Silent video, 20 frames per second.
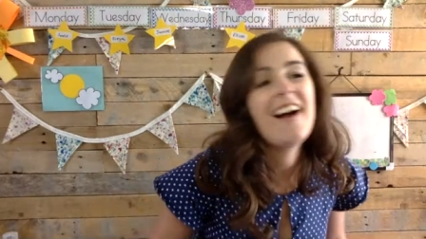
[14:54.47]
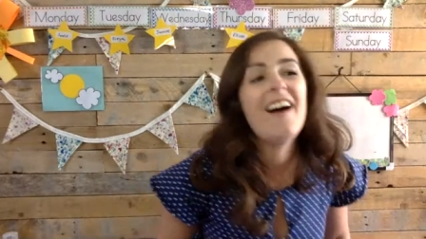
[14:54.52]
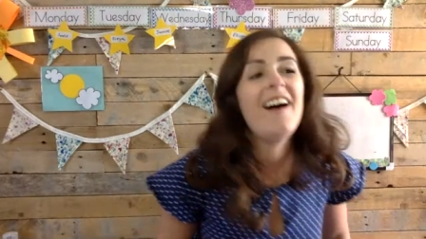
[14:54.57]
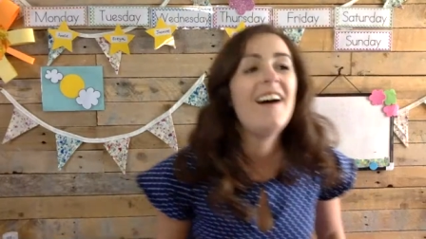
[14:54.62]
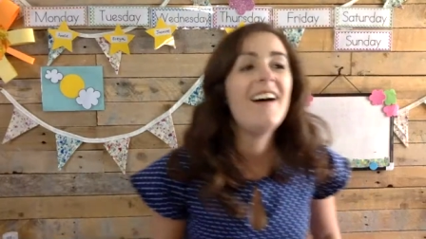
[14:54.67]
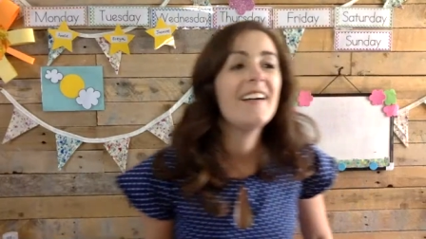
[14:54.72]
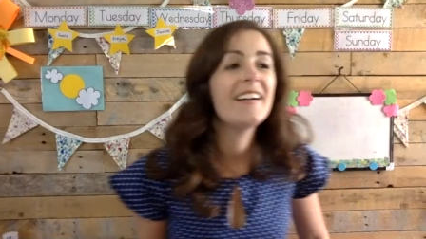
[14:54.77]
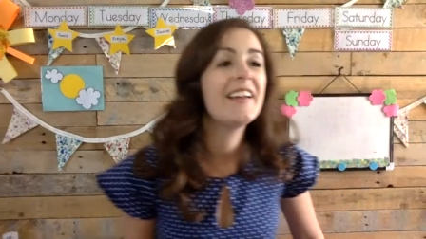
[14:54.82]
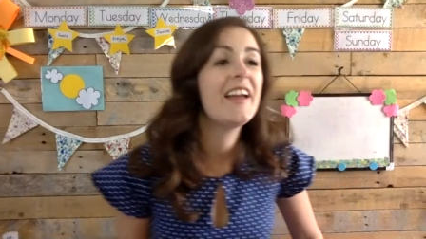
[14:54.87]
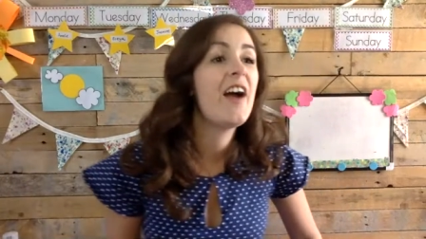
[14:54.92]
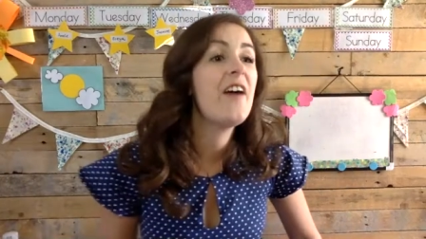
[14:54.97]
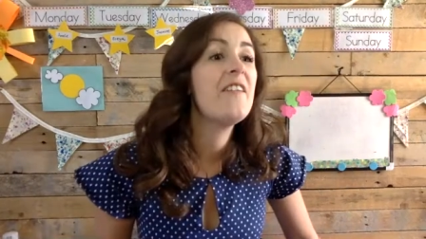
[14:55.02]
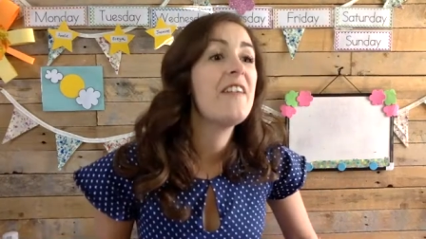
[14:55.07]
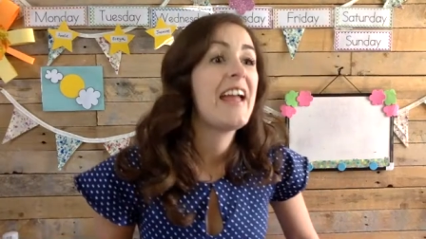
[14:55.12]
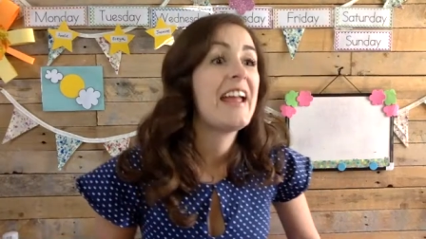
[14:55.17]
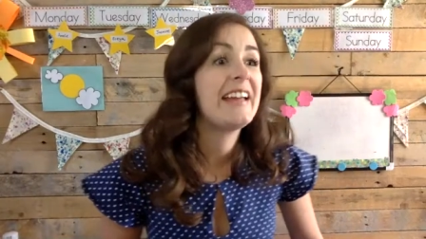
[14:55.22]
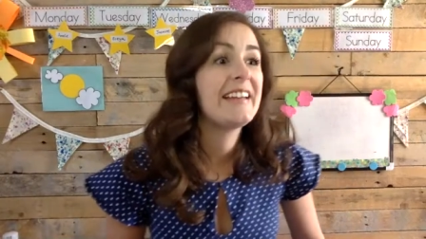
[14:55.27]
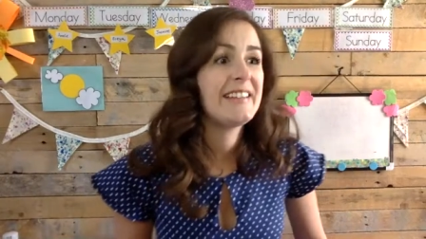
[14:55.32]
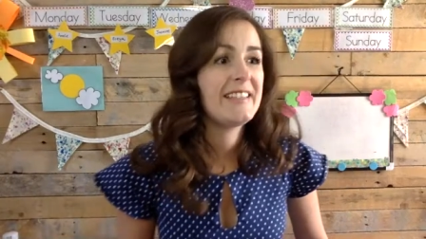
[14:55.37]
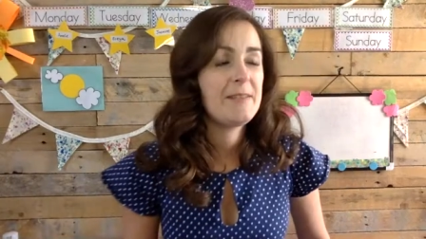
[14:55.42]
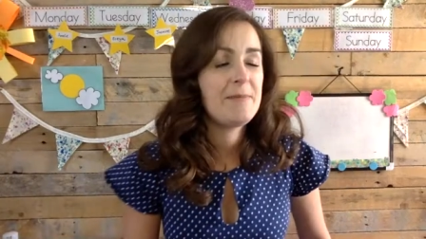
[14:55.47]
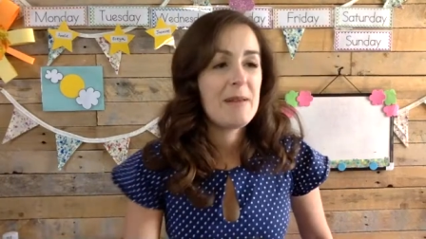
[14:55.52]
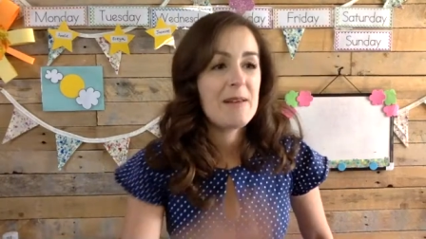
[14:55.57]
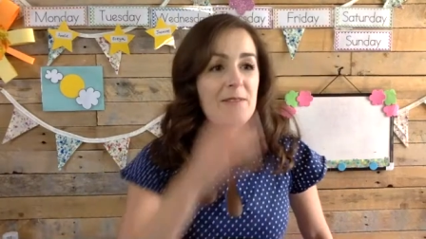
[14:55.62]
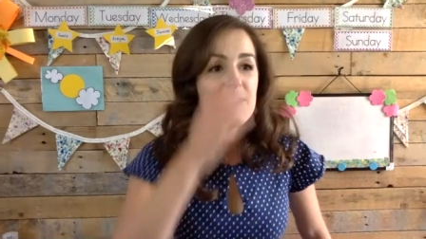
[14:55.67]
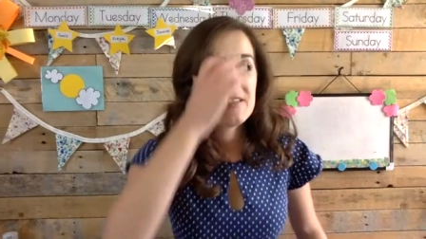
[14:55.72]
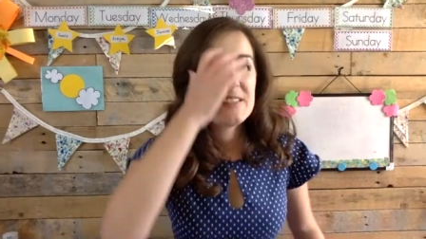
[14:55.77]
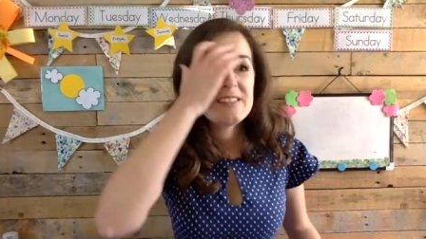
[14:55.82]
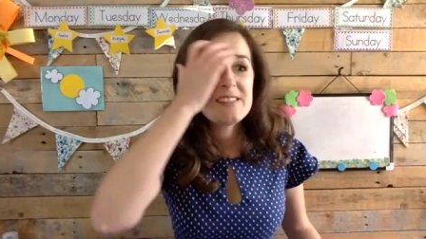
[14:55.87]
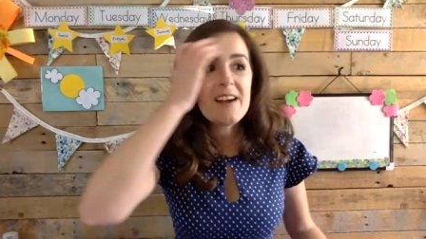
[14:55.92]
are going to be
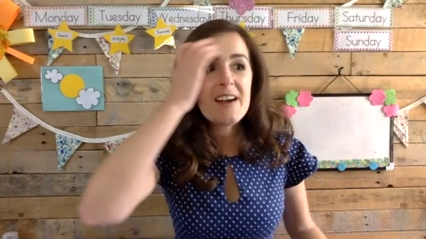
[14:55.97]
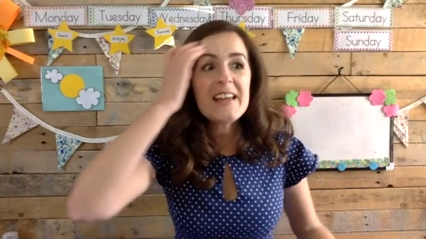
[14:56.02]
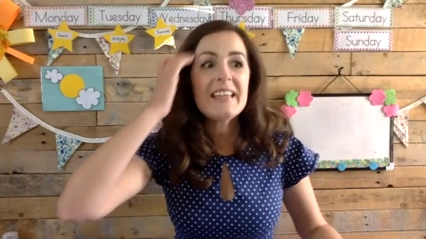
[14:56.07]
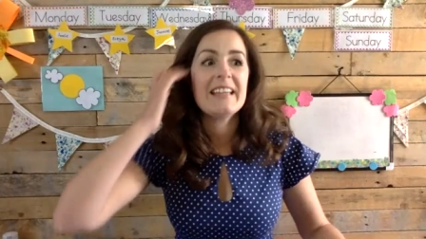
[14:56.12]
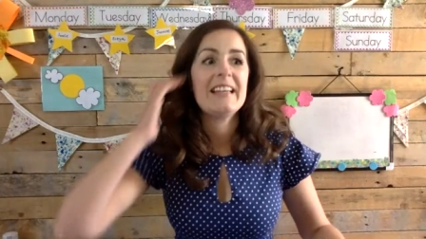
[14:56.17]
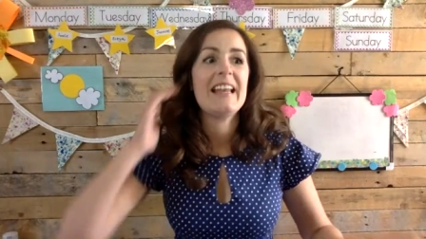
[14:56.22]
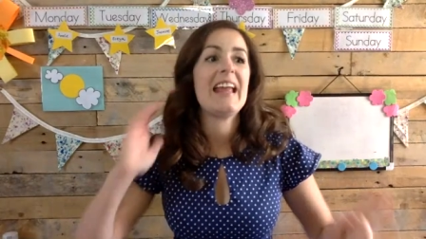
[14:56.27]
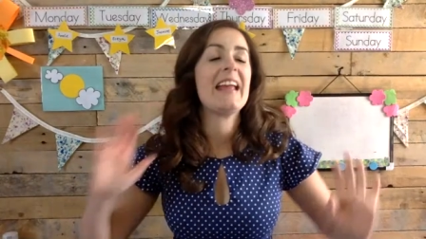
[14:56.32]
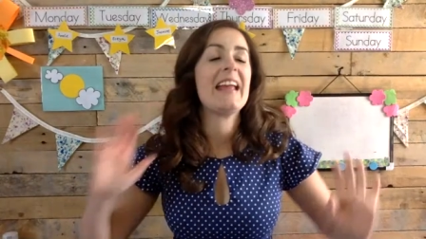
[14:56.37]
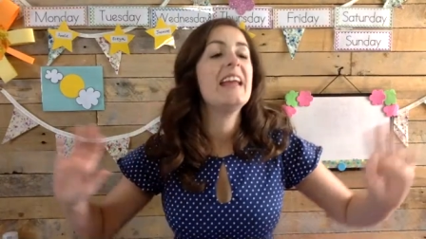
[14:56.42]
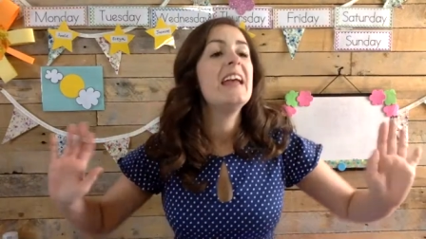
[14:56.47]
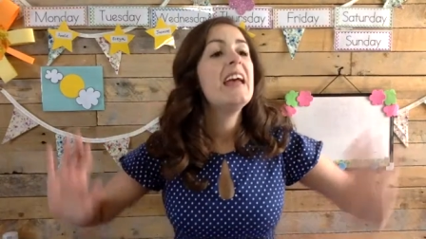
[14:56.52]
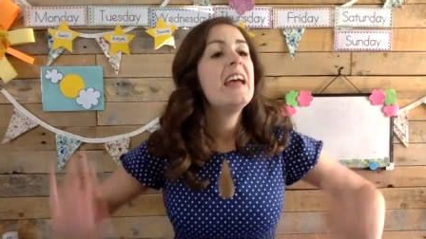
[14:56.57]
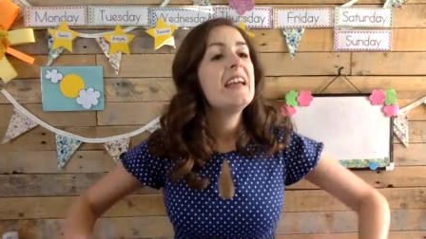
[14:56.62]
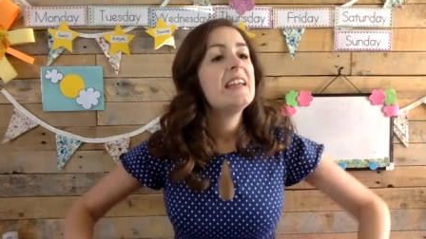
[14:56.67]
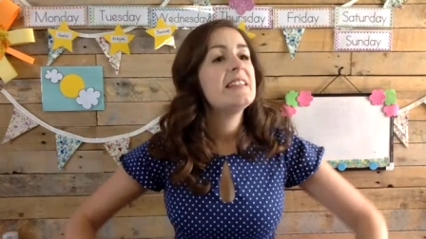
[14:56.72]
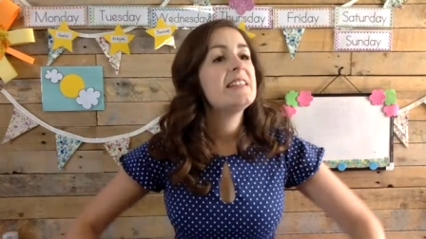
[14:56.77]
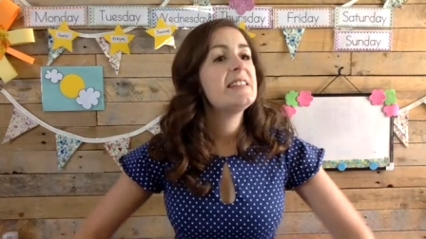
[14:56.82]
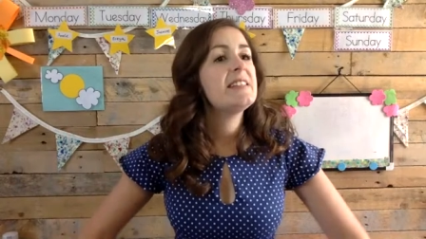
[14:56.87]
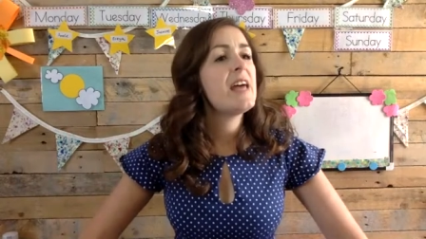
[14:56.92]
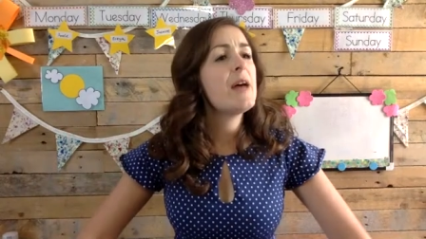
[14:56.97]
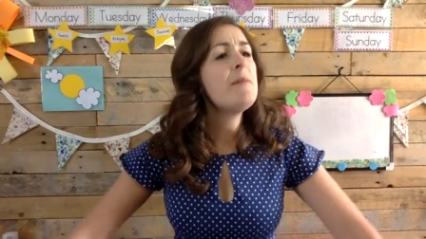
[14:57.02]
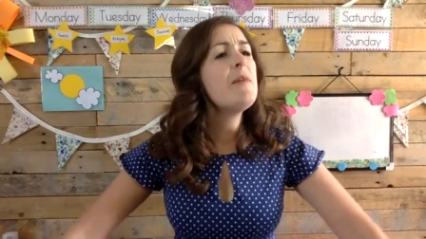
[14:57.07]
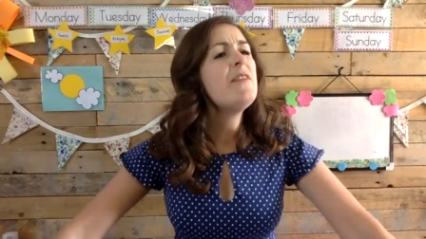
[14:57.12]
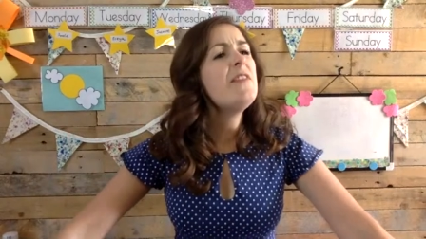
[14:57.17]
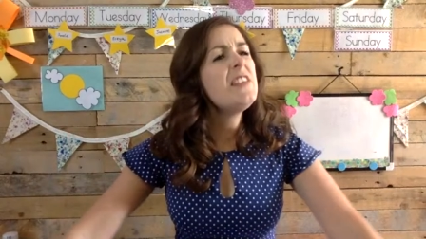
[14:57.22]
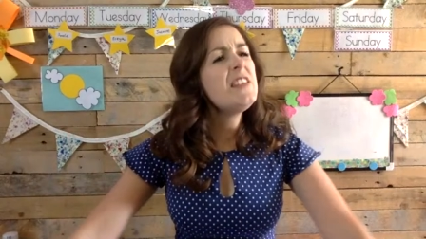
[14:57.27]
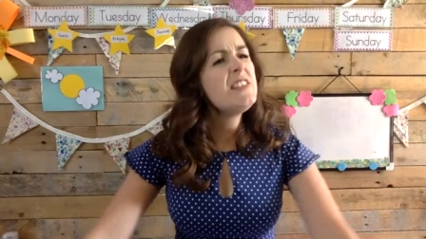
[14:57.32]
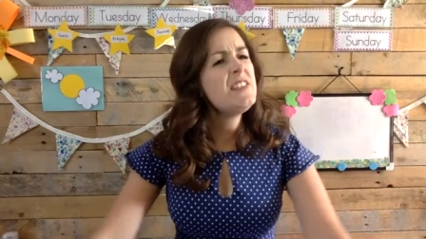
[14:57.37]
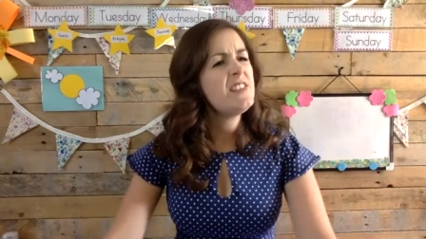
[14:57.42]
recycling some
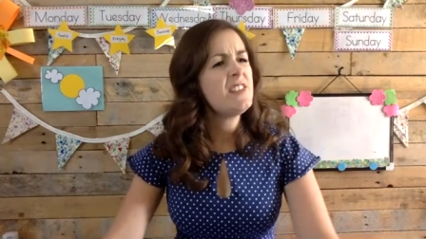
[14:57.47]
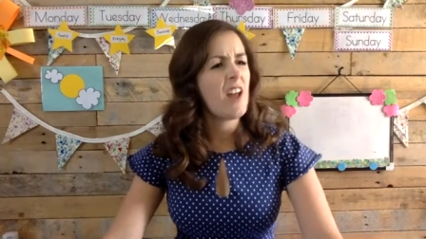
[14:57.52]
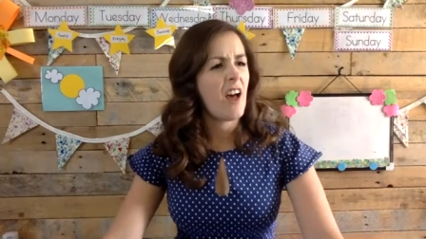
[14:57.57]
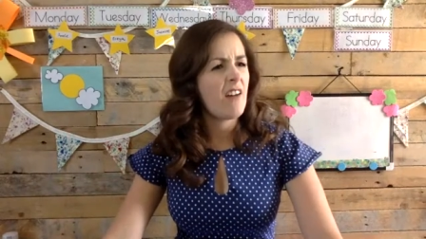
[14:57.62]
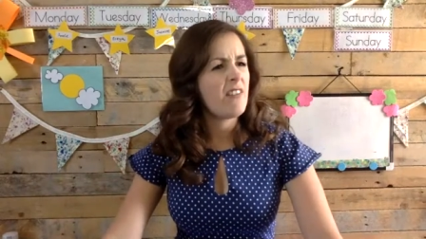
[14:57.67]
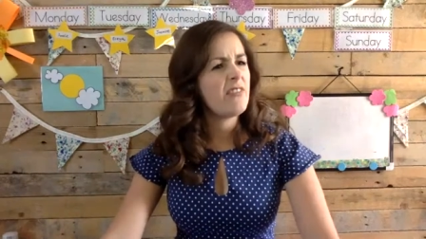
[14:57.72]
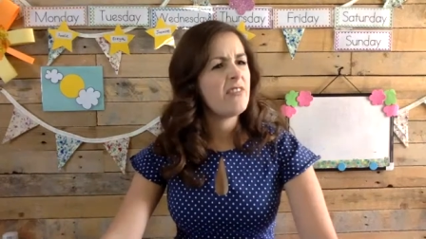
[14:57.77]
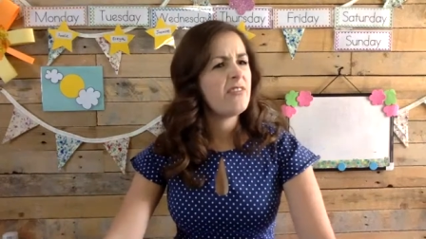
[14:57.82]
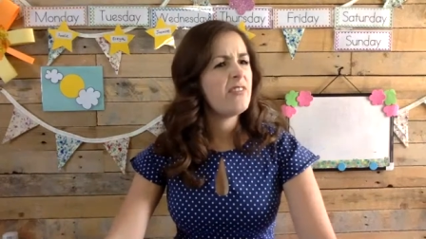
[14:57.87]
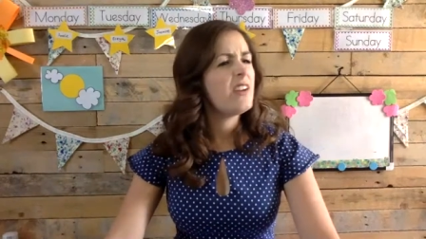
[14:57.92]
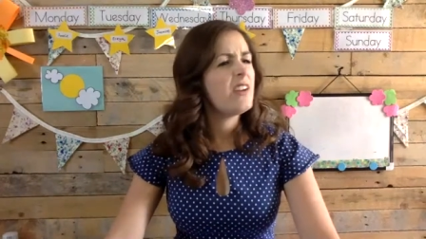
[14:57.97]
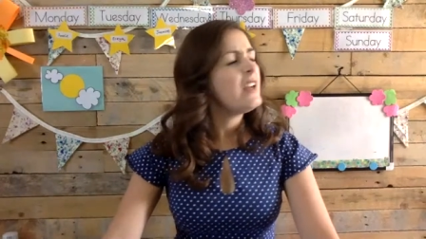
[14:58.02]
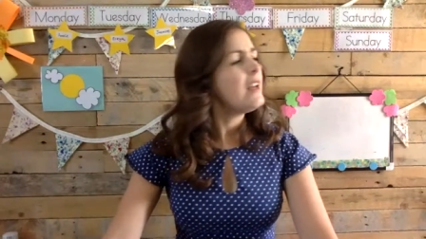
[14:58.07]
of the stuff